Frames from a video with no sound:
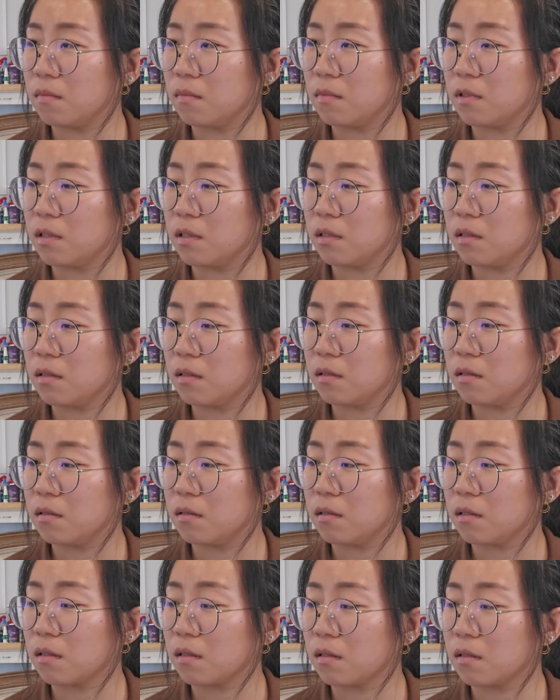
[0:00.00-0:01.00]
what is it,
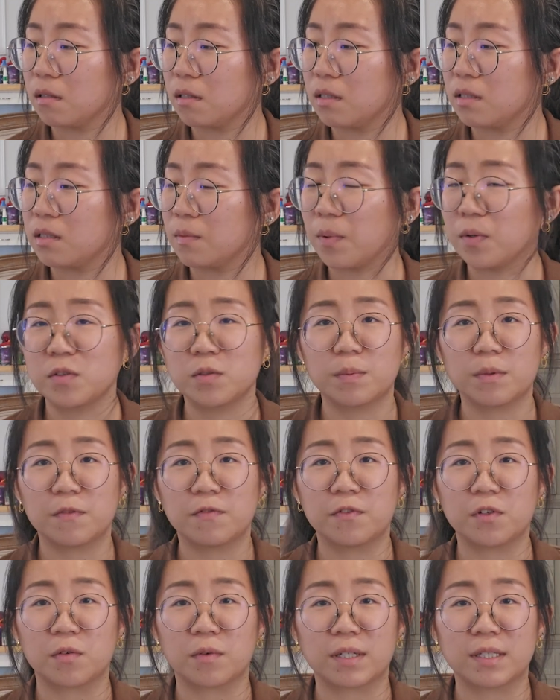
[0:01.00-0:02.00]
like, it's supposed to be
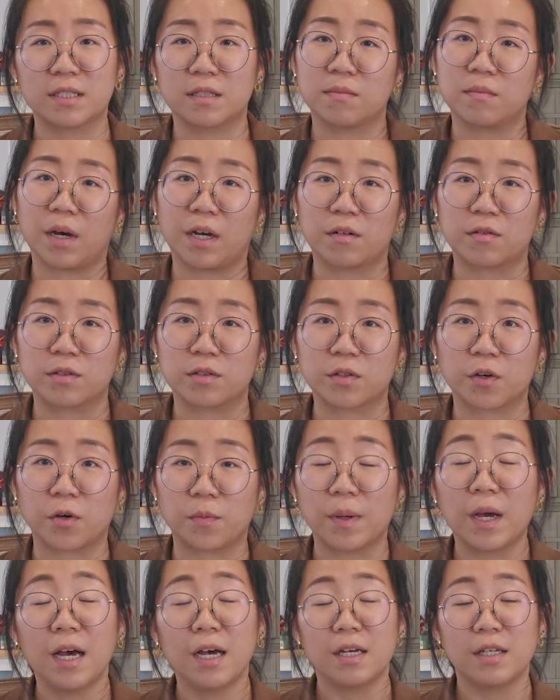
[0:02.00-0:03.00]
fluorescent
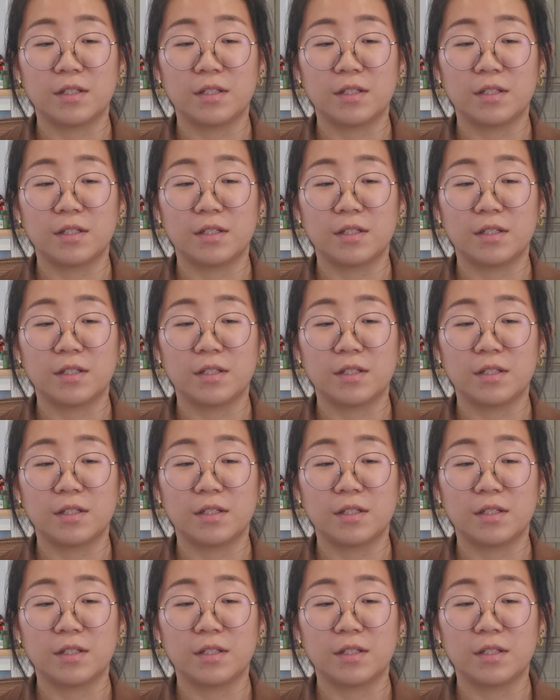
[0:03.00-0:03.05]
microscope.